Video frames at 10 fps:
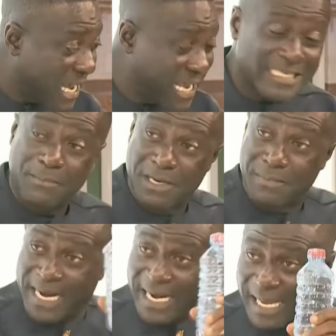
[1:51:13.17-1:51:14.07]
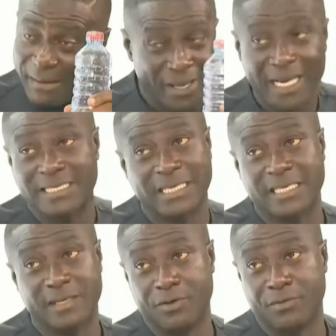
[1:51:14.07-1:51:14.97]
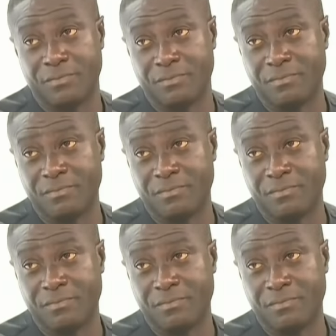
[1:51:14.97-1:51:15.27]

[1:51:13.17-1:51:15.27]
Assemblyman, Menkasa Sabium.